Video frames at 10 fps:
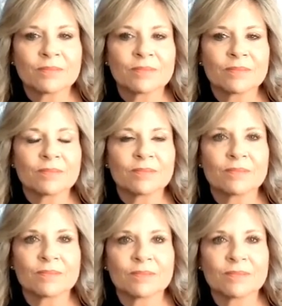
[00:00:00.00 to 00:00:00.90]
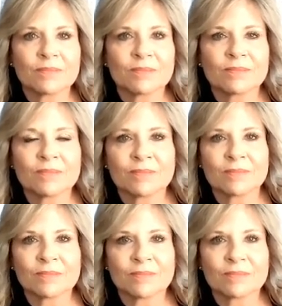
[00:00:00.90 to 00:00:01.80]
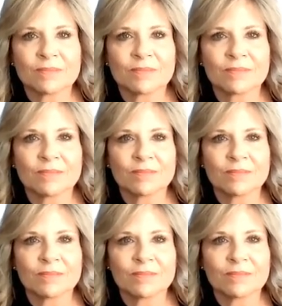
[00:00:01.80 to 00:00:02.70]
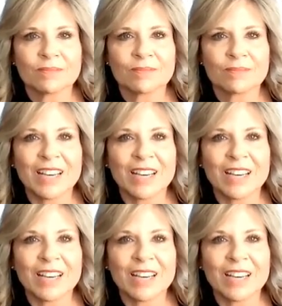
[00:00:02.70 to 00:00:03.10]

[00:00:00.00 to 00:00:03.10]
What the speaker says: (not speaking)